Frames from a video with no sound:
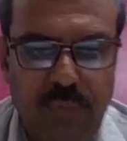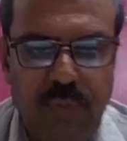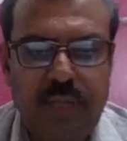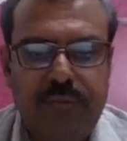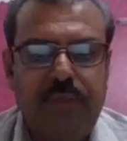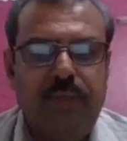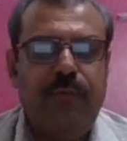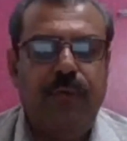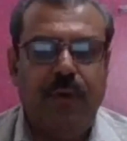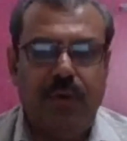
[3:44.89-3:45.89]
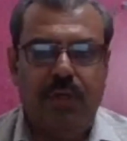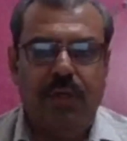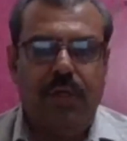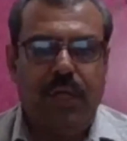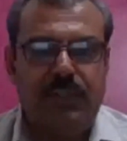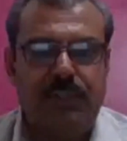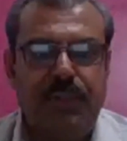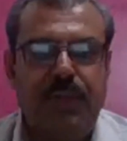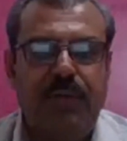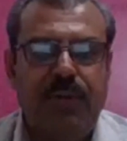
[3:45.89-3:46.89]
Madhavi, for uh,
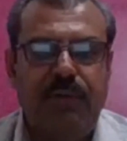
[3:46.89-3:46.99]
accepting our